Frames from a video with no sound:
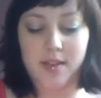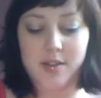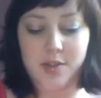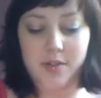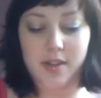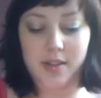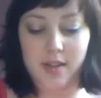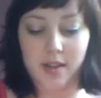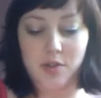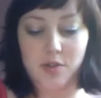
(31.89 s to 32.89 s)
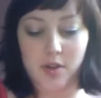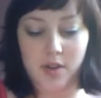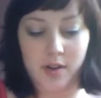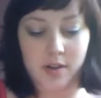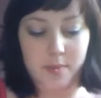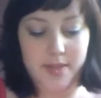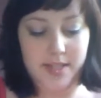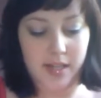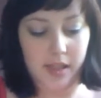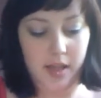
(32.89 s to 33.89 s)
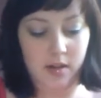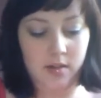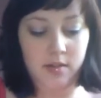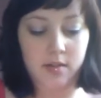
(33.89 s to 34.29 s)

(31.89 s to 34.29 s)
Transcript: Is there anything extraordinary to be seen there?"